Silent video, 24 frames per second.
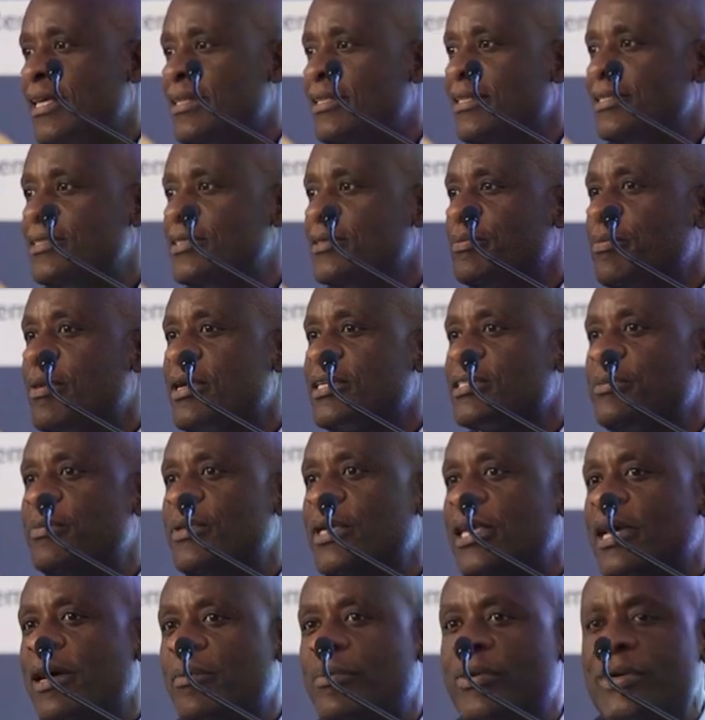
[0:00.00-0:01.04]
This makes
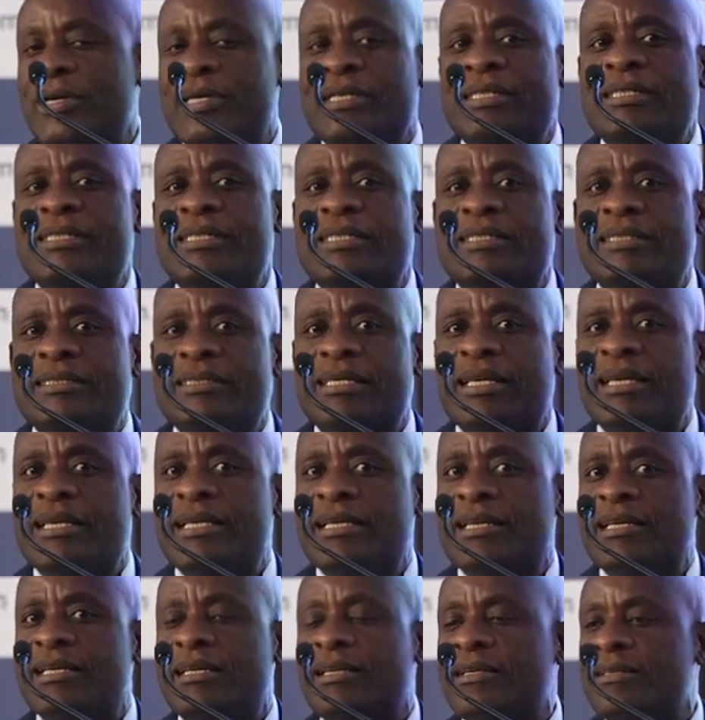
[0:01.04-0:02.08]
me happy
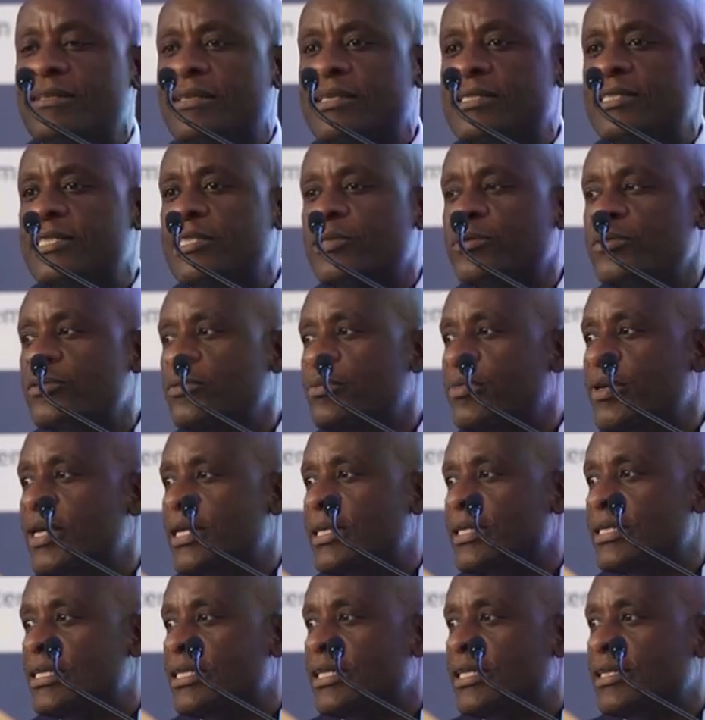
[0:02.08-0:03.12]
seeing that
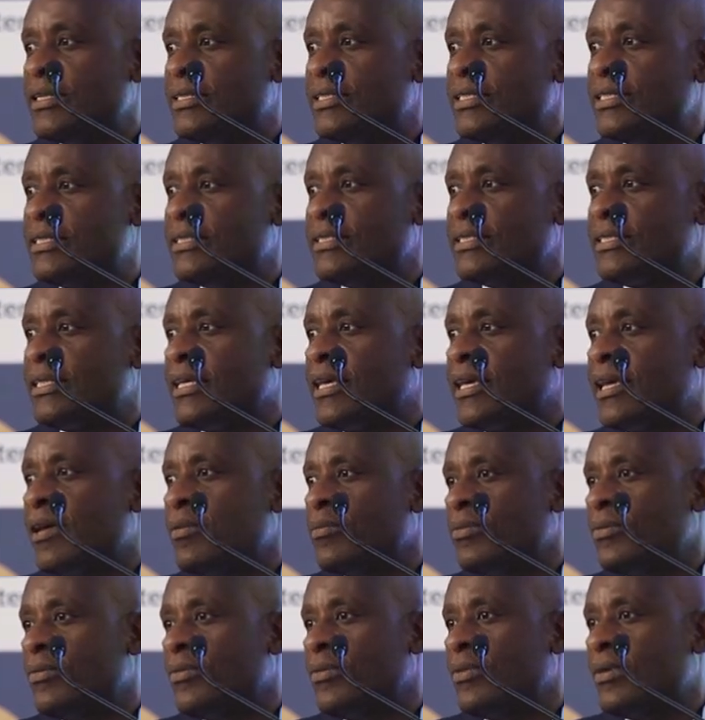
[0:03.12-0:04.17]
this
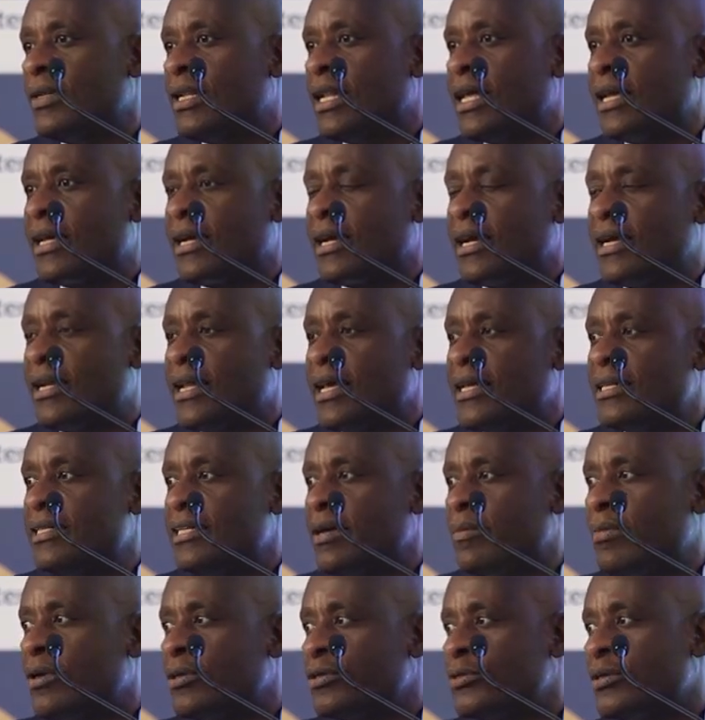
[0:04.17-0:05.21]
came like an
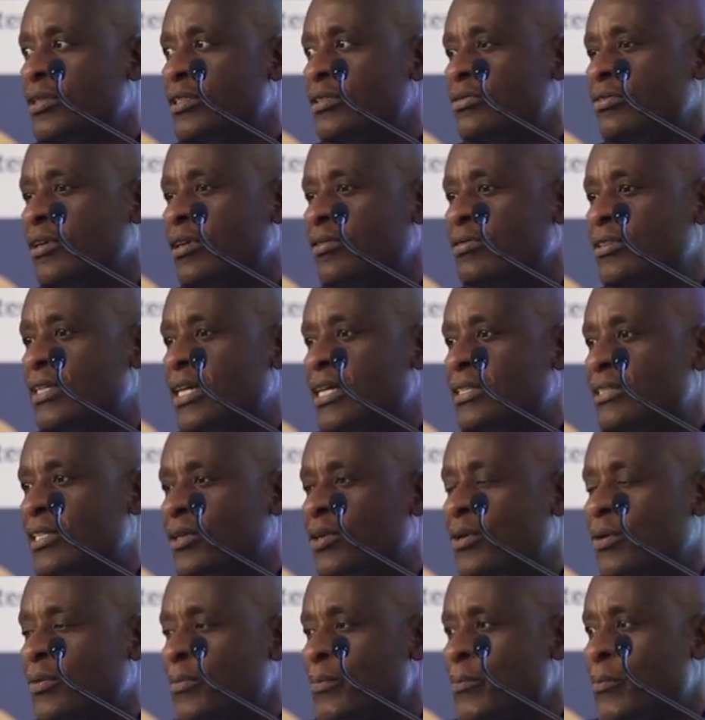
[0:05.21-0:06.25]
idea about 25 years
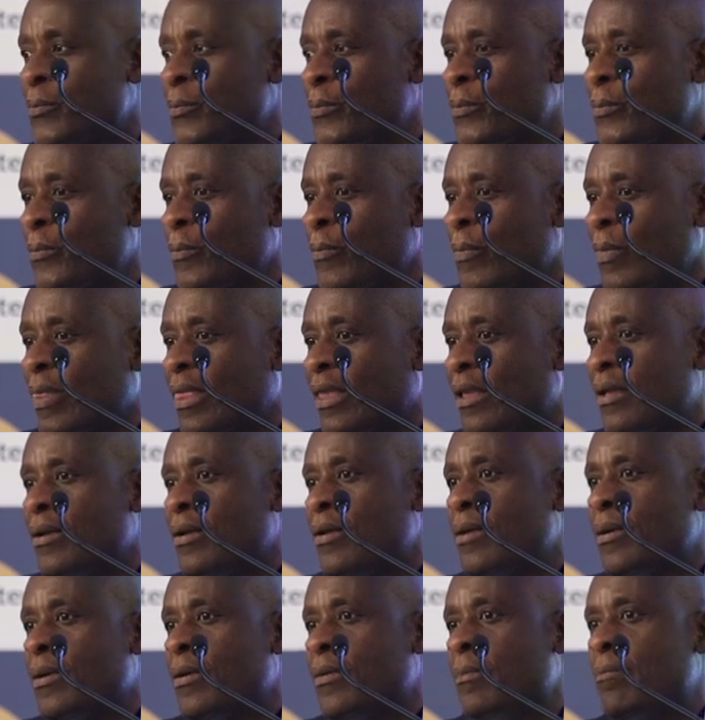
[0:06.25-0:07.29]
ago.
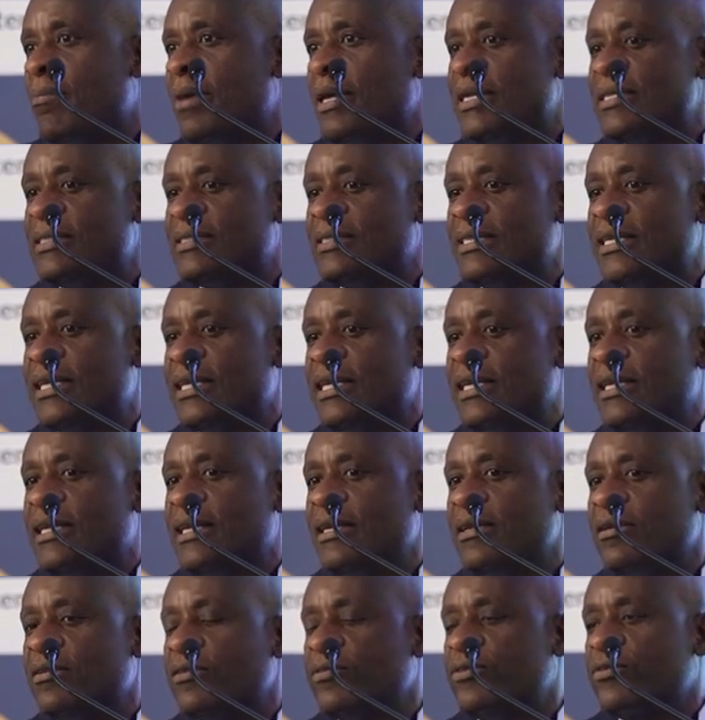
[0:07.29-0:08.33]
But seeing
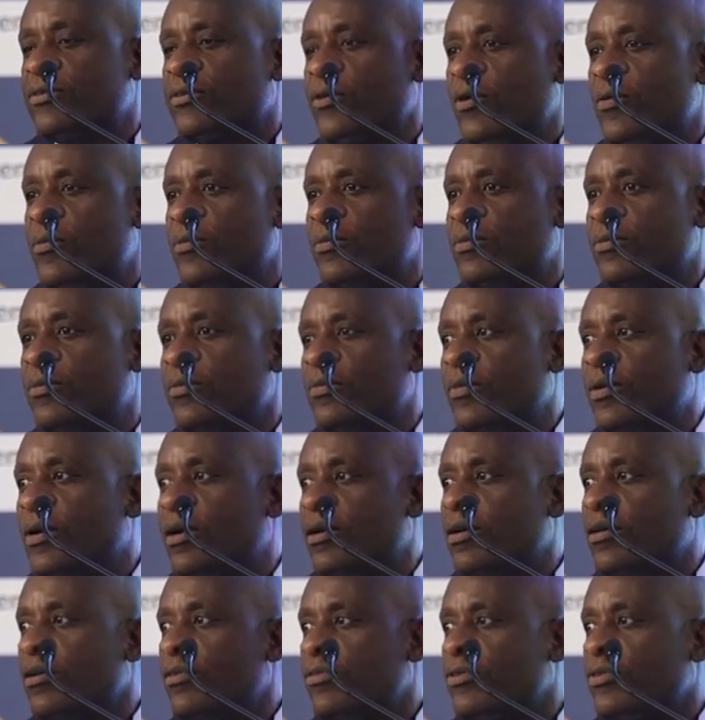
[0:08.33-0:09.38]
from
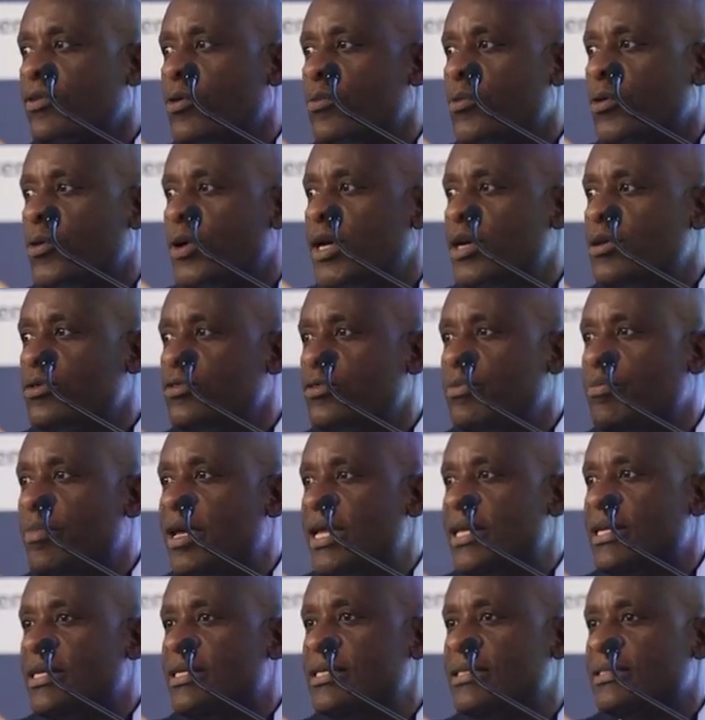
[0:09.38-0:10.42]
where we've
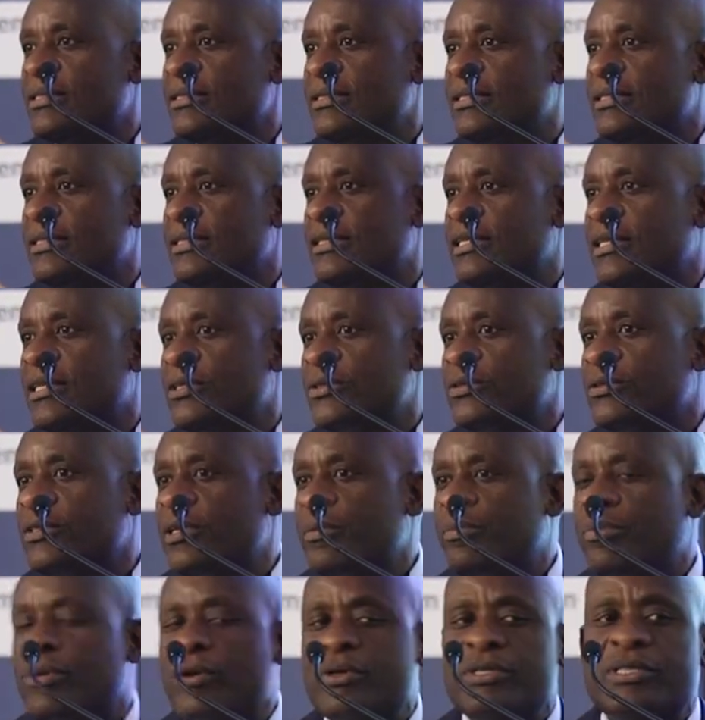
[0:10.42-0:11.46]
been to
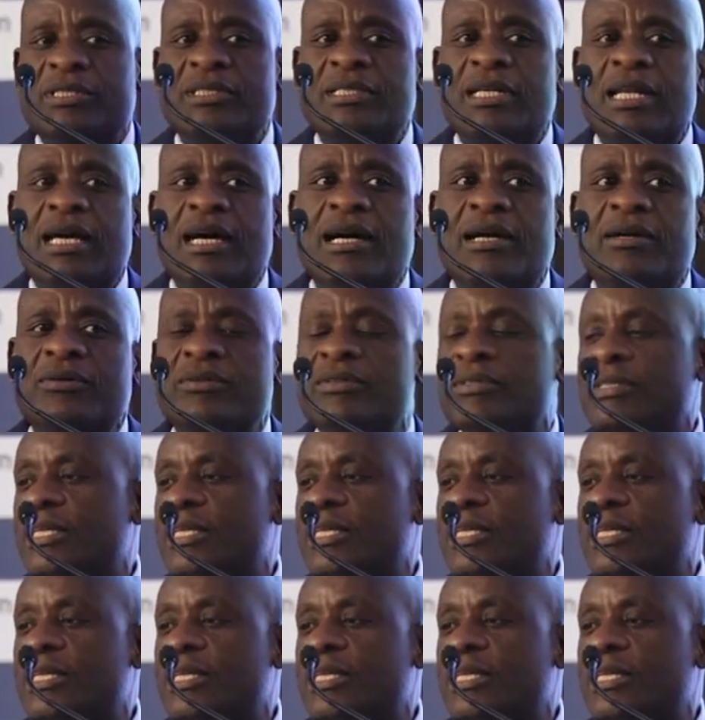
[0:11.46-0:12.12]
the point now